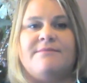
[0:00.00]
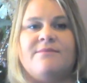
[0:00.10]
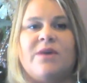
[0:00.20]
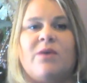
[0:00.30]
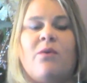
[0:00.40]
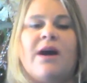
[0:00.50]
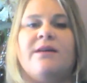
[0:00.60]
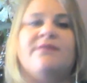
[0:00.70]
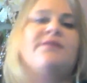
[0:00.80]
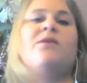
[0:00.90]

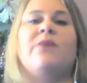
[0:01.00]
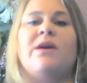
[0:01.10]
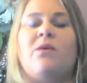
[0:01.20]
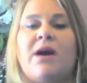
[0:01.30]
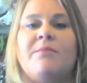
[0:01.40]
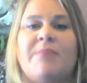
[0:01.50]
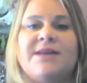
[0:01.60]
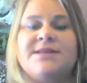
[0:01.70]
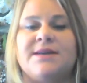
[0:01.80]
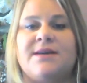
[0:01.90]
require
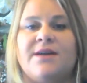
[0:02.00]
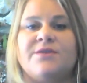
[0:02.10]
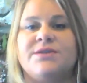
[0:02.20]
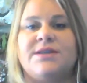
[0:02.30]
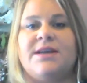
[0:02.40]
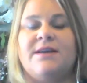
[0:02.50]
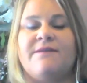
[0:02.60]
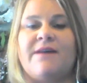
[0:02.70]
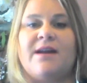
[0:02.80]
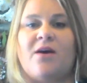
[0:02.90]
basic understanding
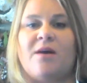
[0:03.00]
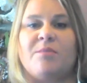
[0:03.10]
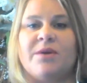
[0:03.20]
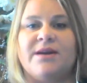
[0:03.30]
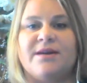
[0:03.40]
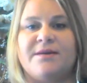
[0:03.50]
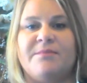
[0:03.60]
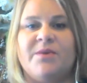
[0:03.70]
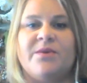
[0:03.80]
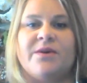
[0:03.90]
of how to operate a
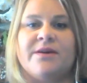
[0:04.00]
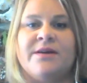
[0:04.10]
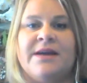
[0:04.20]
computer,